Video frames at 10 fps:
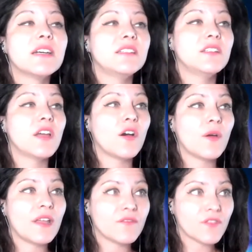
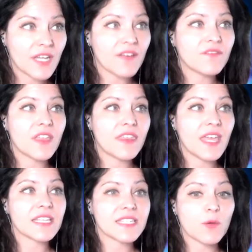and forgive the
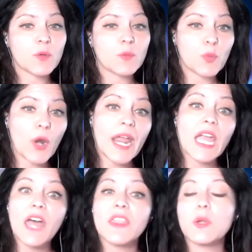things that would break
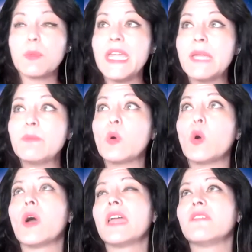other people
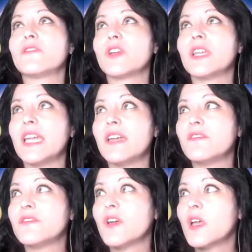and forgive